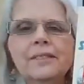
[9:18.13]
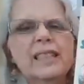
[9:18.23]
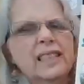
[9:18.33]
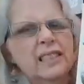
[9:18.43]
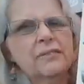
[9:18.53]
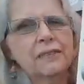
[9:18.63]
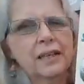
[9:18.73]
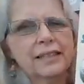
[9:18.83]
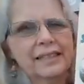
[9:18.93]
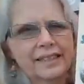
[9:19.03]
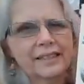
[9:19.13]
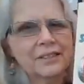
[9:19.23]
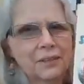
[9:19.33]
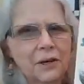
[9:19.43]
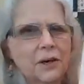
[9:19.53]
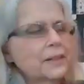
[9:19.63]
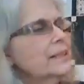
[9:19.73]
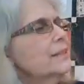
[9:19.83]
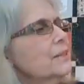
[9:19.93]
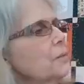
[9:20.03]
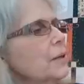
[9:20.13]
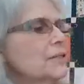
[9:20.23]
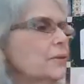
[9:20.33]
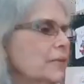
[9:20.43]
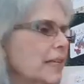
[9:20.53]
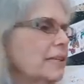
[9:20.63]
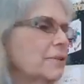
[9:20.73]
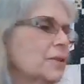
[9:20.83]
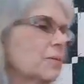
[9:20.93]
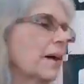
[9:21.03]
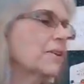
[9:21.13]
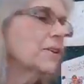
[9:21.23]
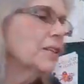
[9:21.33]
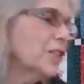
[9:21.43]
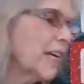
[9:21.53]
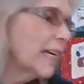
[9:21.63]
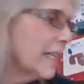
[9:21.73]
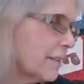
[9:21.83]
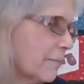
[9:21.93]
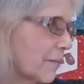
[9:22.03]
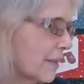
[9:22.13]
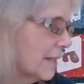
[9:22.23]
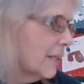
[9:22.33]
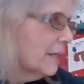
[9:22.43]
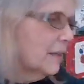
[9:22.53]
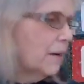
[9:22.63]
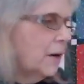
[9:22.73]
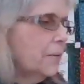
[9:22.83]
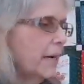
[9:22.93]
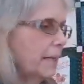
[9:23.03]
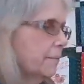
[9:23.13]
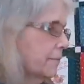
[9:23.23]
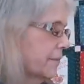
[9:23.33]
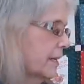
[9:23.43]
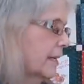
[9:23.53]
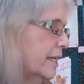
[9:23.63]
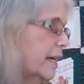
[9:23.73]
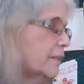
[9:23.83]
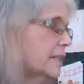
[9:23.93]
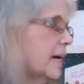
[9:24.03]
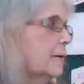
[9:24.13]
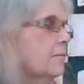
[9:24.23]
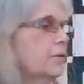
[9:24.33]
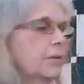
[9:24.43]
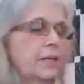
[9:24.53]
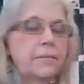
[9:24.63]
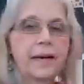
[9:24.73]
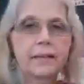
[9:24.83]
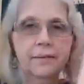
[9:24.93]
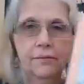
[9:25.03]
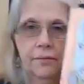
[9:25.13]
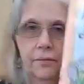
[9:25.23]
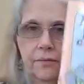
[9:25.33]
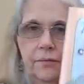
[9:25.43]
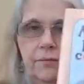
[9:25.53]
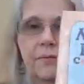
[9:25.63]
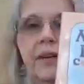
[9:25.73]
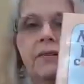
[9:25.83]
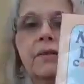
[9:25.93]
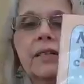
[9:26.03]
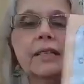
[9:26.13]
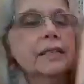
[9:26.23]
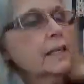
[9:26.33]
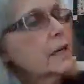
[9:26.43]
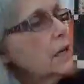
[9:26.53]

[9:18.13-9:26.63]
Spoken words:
Just a fun, silly song. There was an old lady who swallowed a chick. All right, now it's time for one of my favorites,